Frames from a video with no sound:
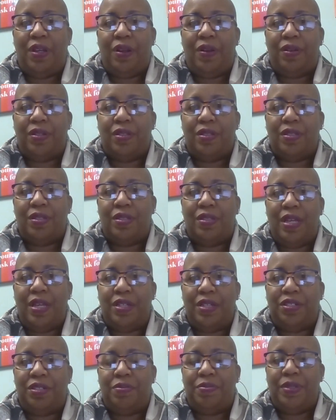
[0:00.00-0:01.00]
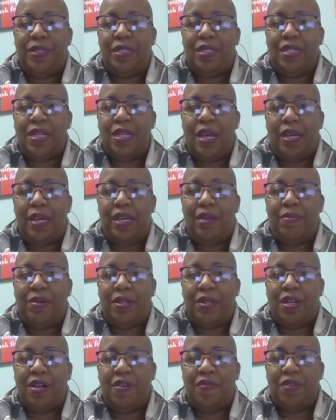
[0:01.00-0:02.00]
areas that should be DIA
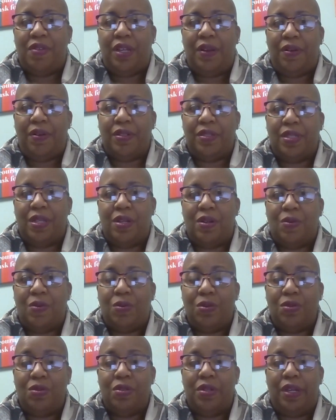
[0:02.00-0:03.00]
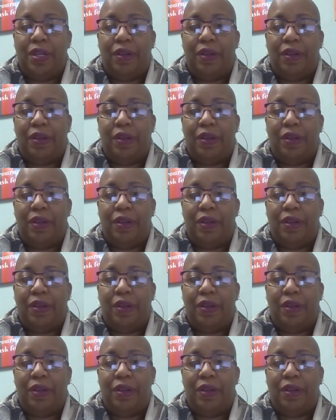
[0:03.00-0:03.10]
but covered areas that are rural